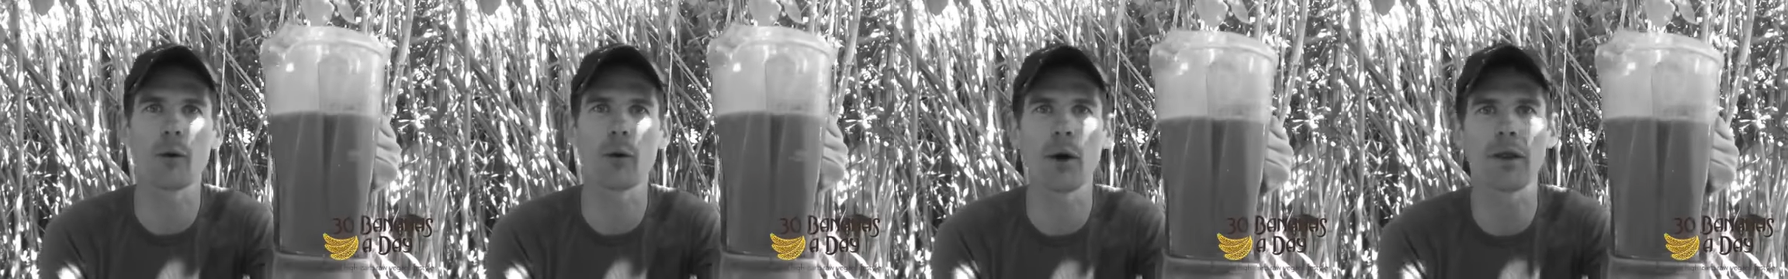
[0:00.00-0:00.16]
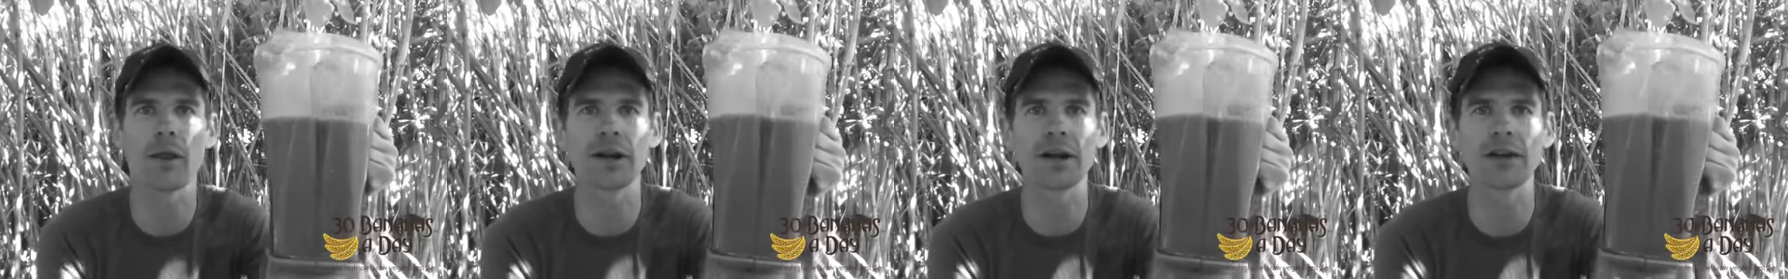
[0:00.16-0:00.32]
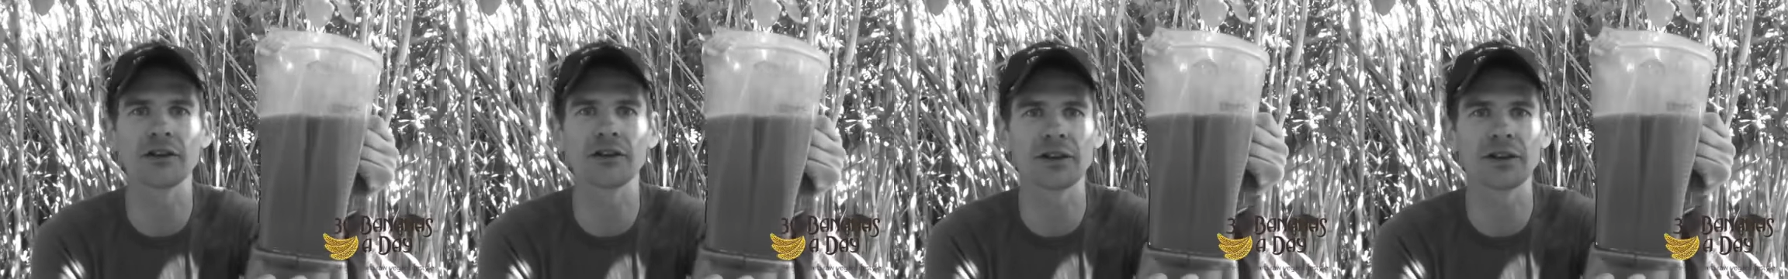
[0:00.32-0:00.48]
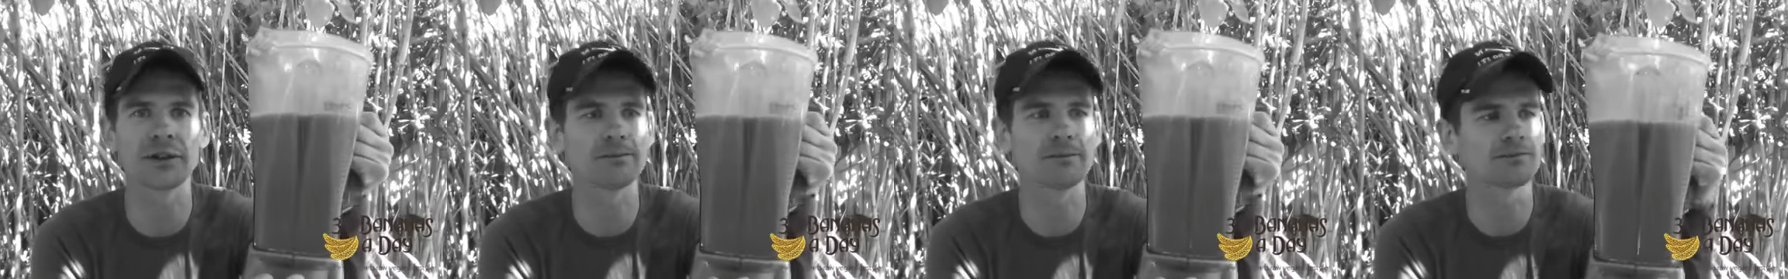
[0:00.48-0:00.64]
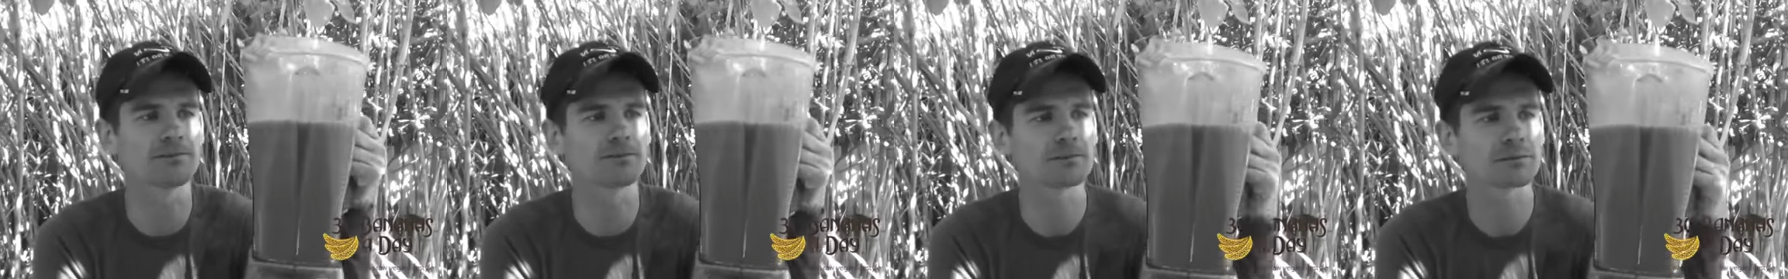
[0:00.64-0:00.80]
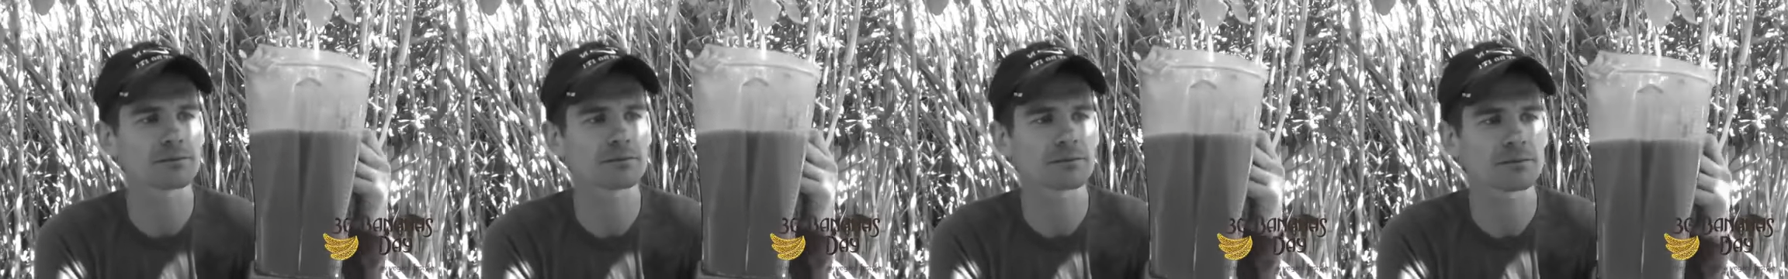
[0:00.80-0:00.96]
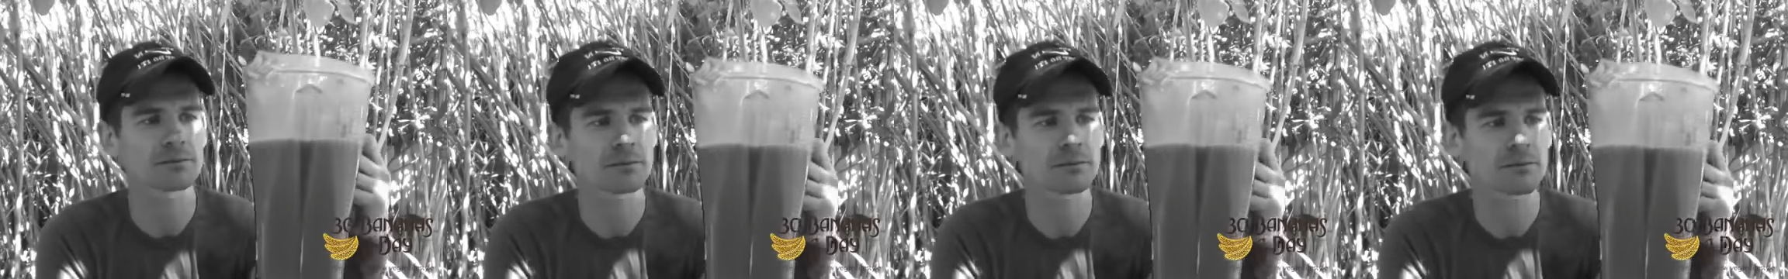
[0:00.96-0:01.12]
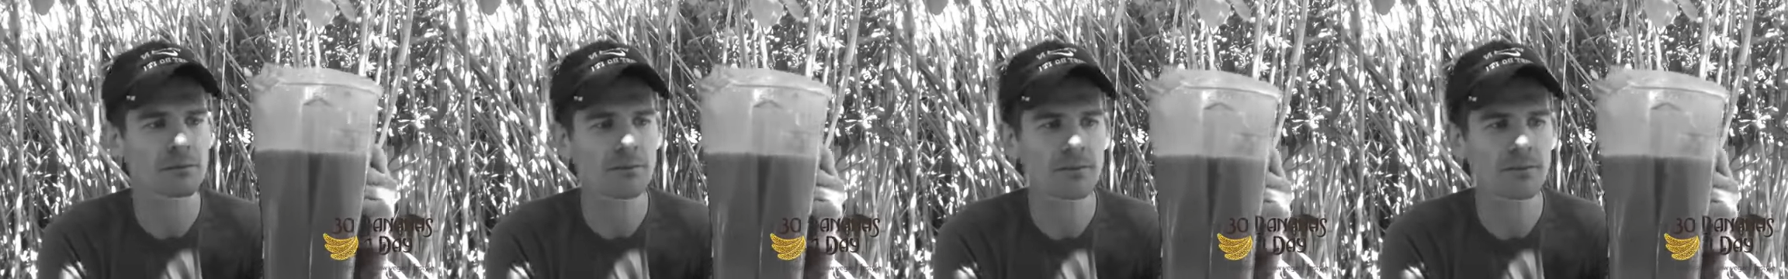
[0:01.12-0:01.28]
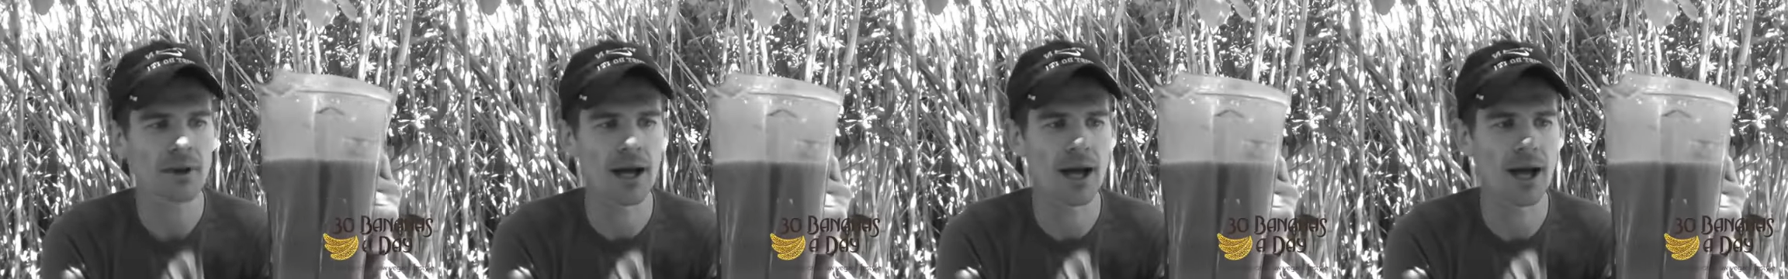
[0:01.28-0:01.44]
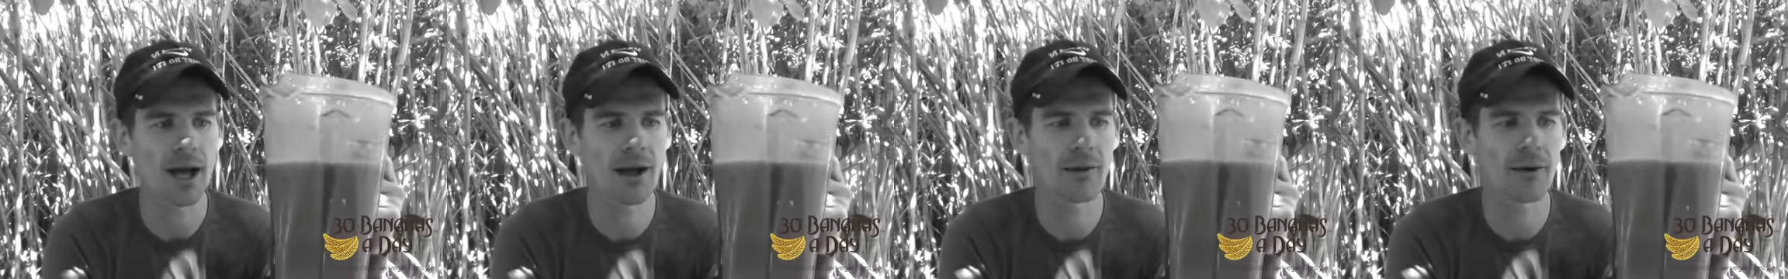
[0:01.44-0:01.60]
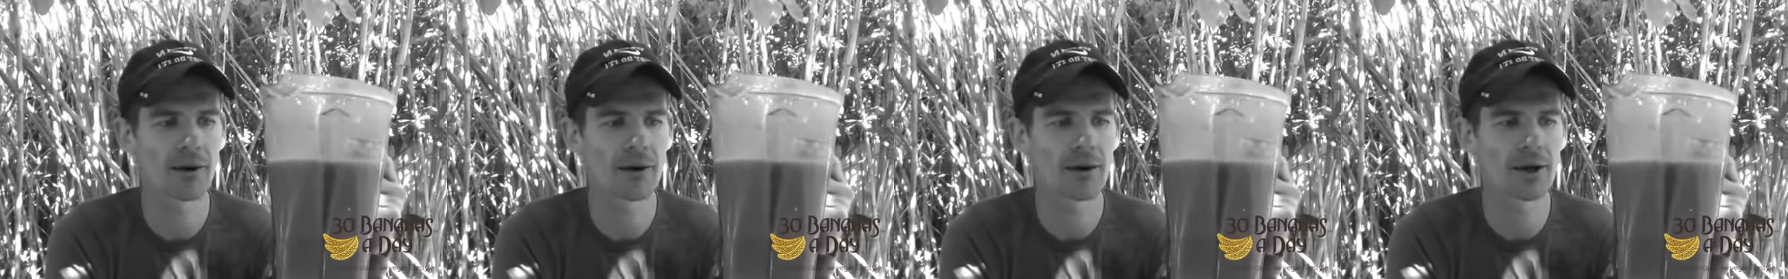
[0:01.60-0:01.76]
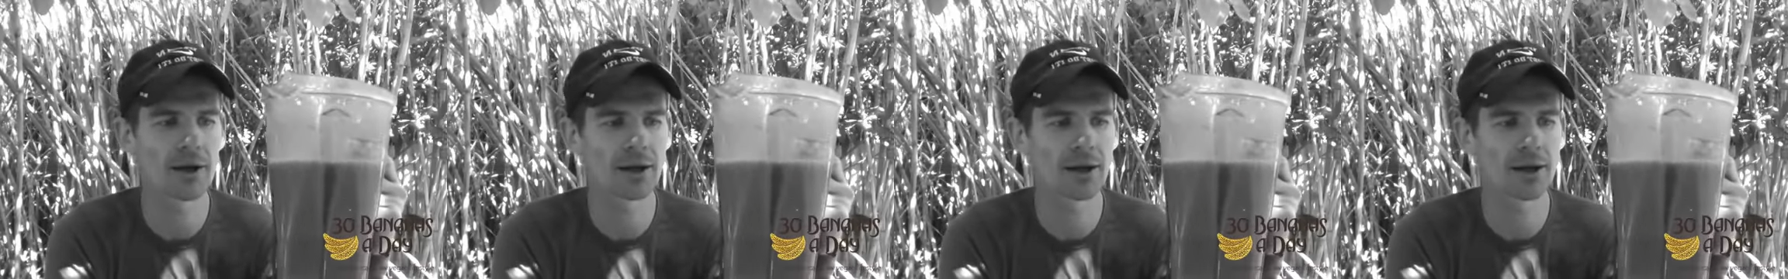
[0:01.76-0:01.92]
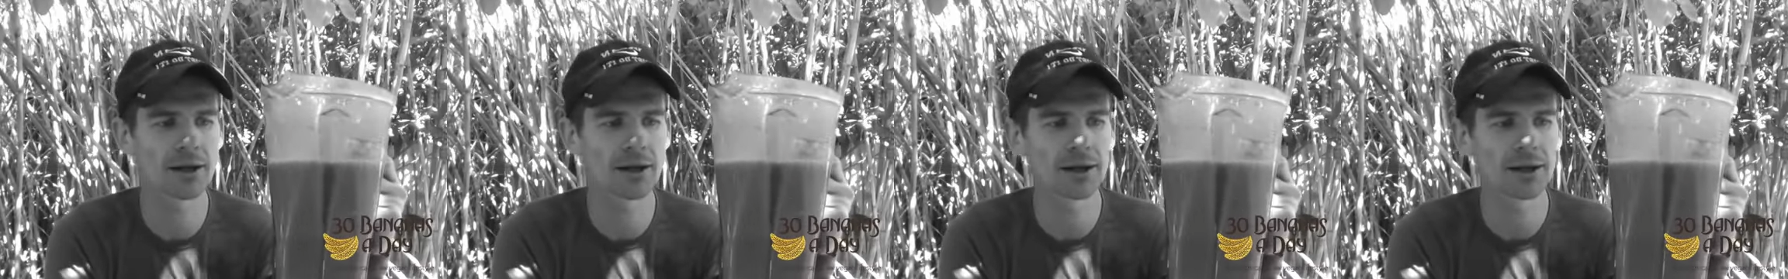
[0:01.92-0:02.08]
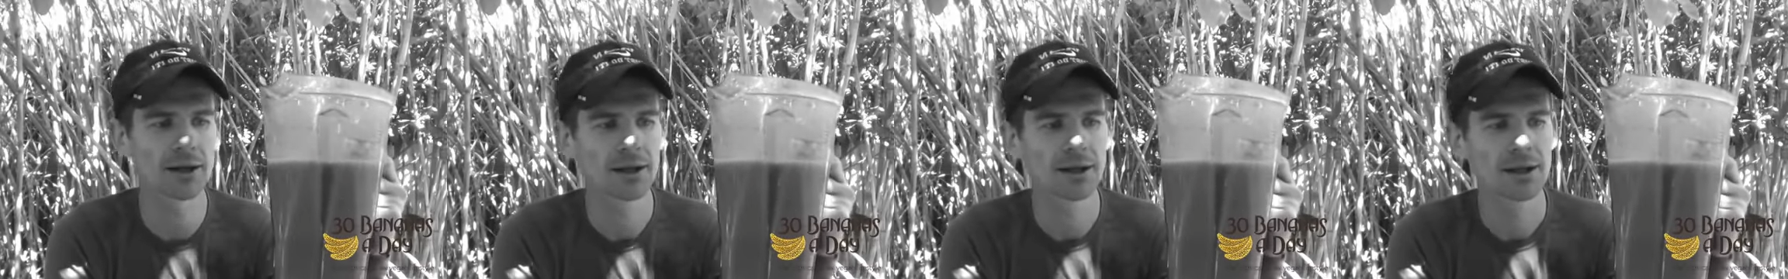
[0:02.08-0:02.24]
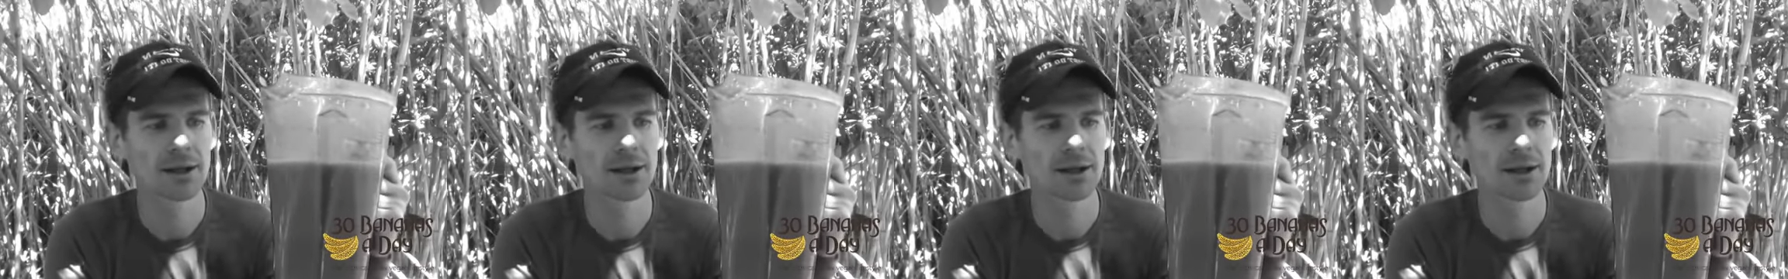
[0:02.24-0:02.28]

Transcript: one of these in, and then